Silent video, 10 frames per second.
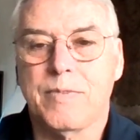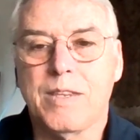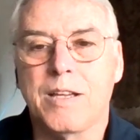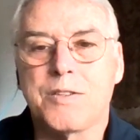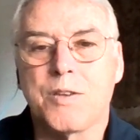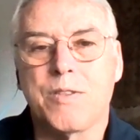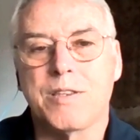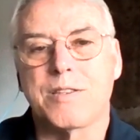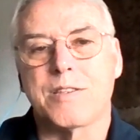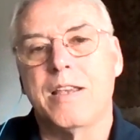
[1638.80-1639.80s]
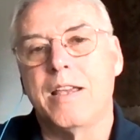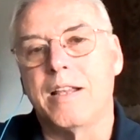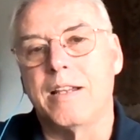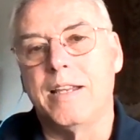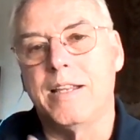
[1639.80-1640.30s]
And so this
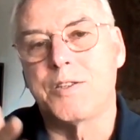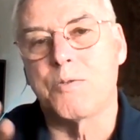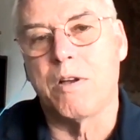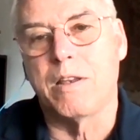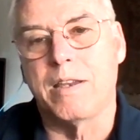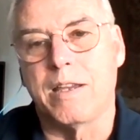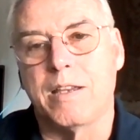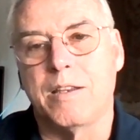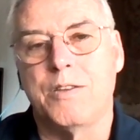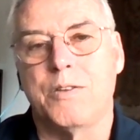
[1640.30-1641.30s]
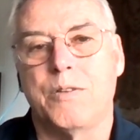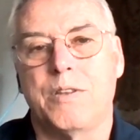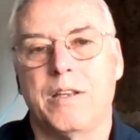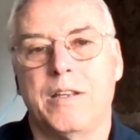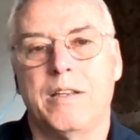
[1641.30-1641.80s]
leads one into
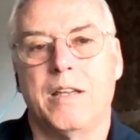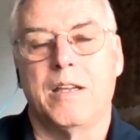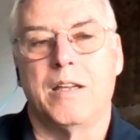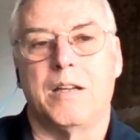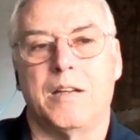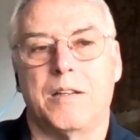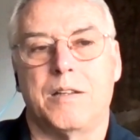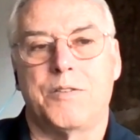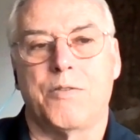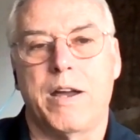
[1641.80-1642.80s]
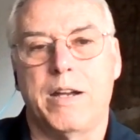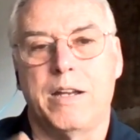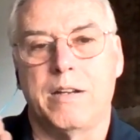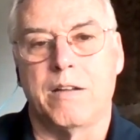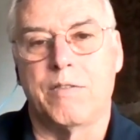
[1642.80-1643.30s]
the
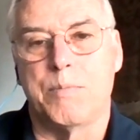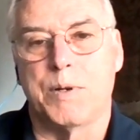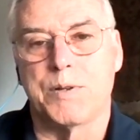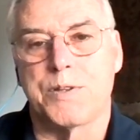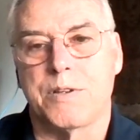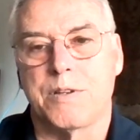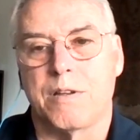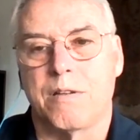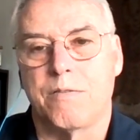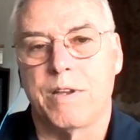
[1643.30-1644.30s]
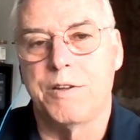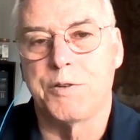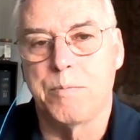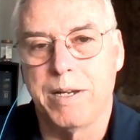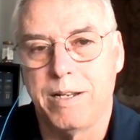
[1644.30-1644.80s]
training of the person of
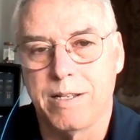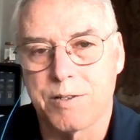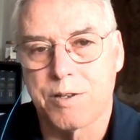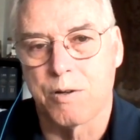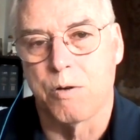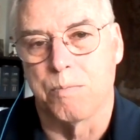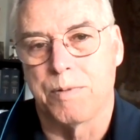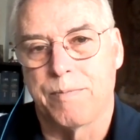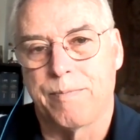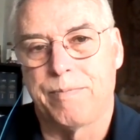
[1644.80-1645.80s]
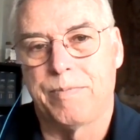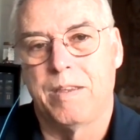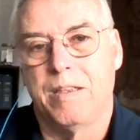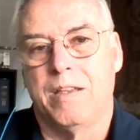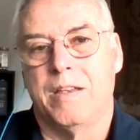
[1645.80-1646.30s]
intermediate scope.
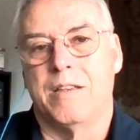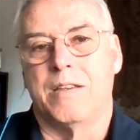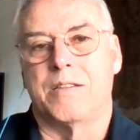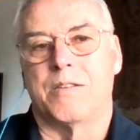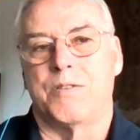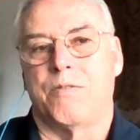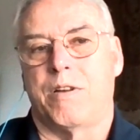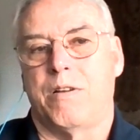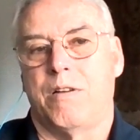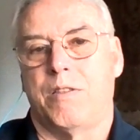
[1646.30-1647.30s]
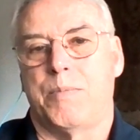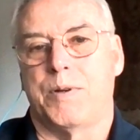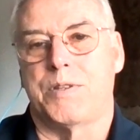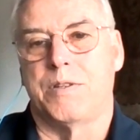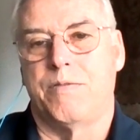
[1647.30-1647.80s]
So as you recall, the
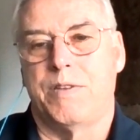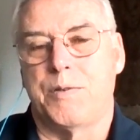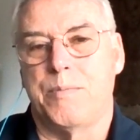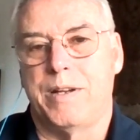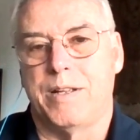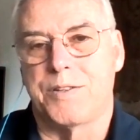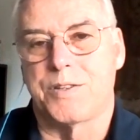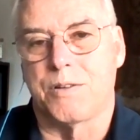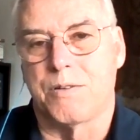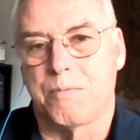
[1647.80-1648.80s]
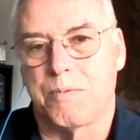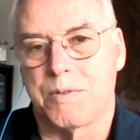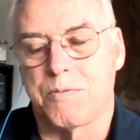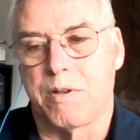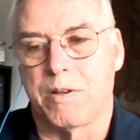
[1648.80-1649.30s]
person of intermediate scope
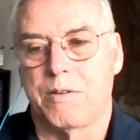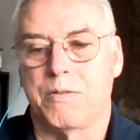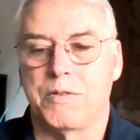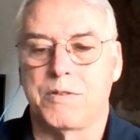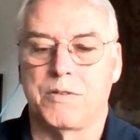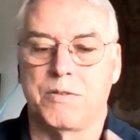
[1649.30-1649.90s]
was one who's